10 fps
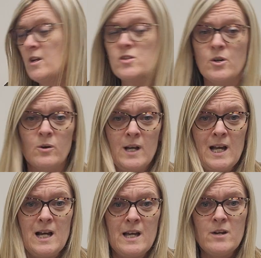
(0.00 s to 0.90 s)
So
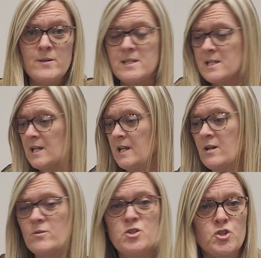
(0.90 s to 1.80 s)
I
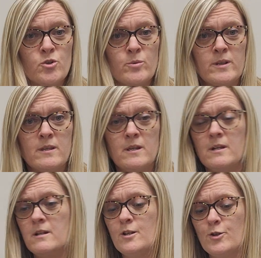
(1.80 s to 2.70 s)
always joke with
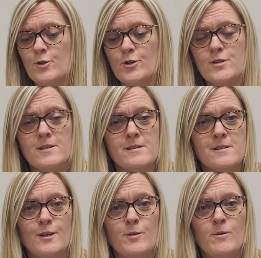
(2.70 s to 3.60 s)
the
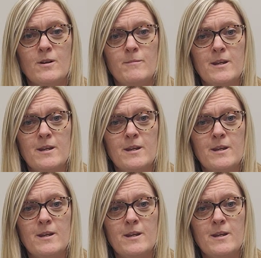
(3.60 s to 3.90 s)
nurses and community,